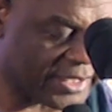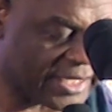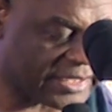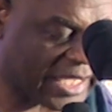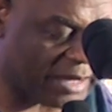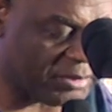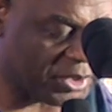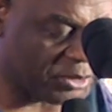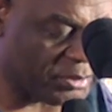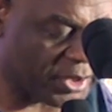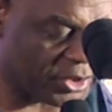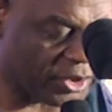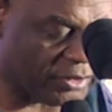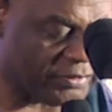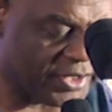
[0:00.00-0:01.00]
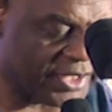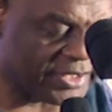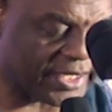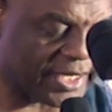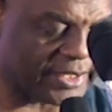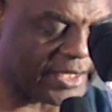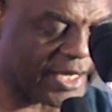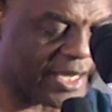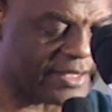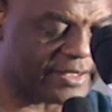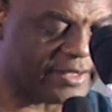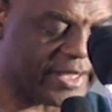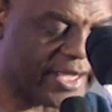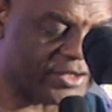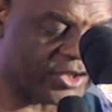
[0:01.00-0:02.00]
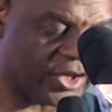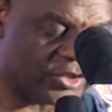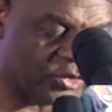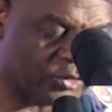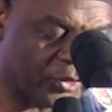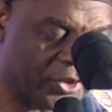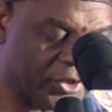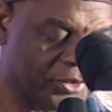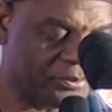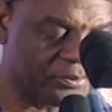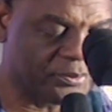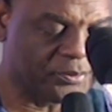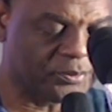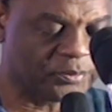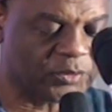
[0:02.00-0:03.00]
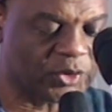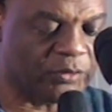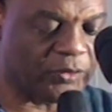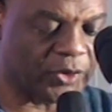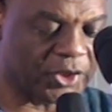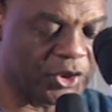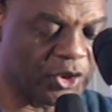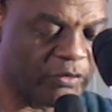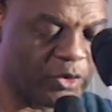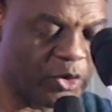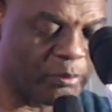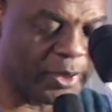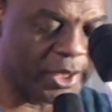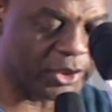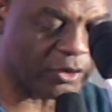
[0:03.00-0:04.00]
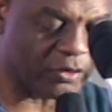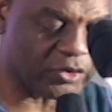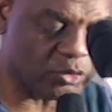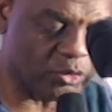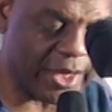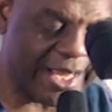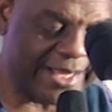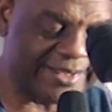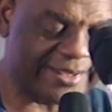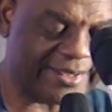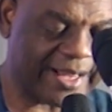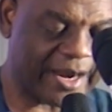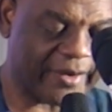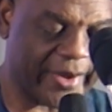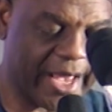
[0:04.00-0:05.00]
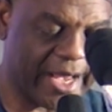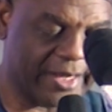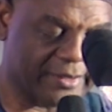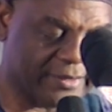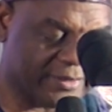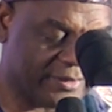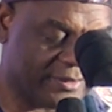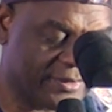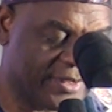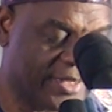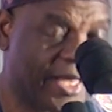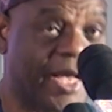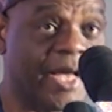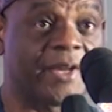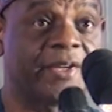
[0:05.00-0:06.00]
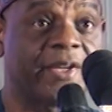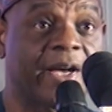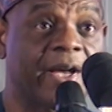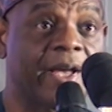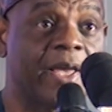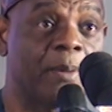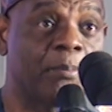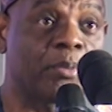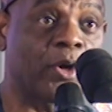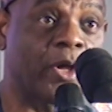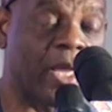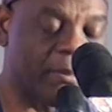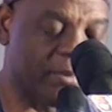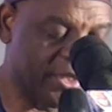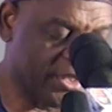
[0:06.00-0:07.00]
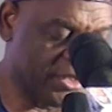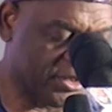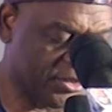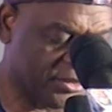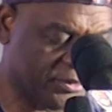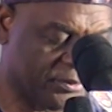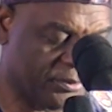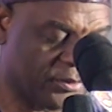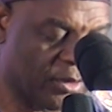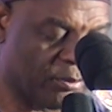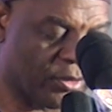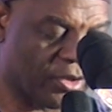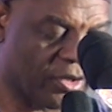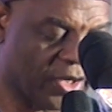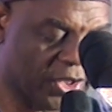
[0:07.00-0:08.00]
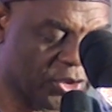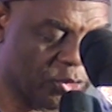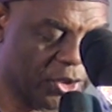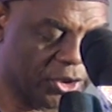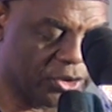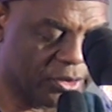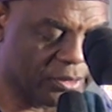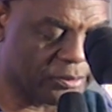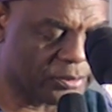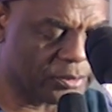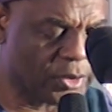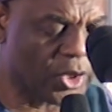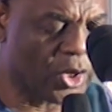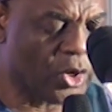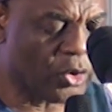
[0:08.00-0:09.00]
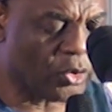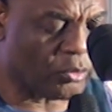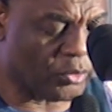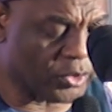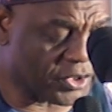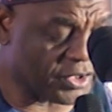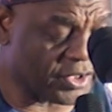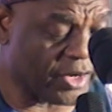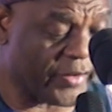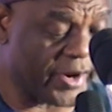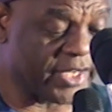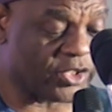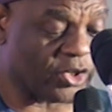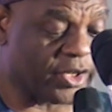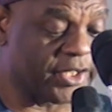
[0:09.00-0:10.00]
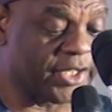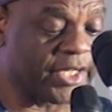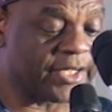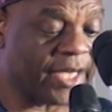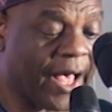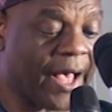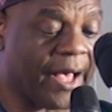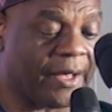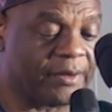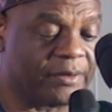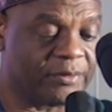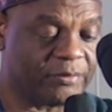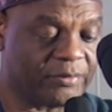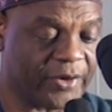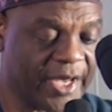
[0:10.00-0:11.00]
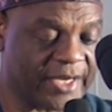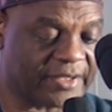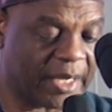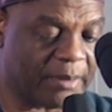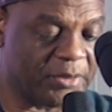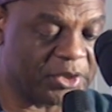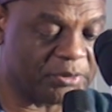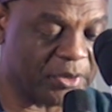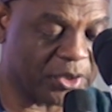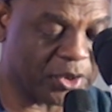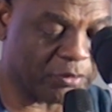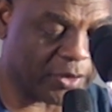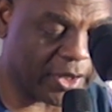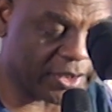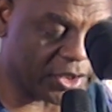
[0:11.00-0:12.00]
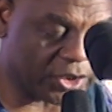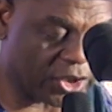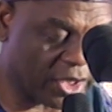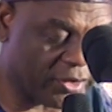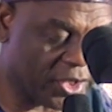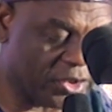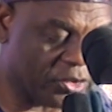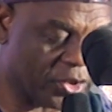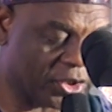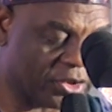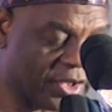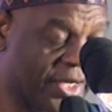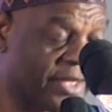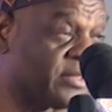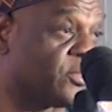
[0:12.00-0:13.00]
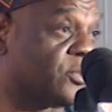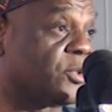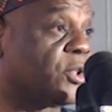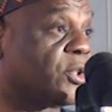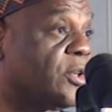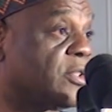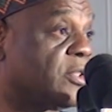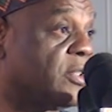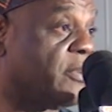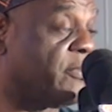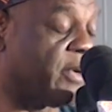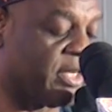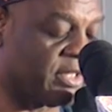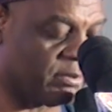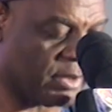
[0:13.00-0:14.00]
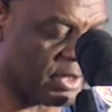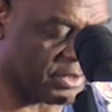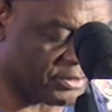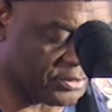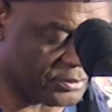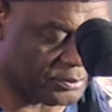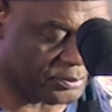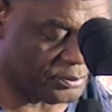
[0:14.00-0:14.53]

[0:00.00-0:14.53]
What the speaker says: the establishment of these centers necessary for the development of students' careers and their employability upon graduation, which is the raison d'etre for establishment of our tertiary educational institutions in the first place.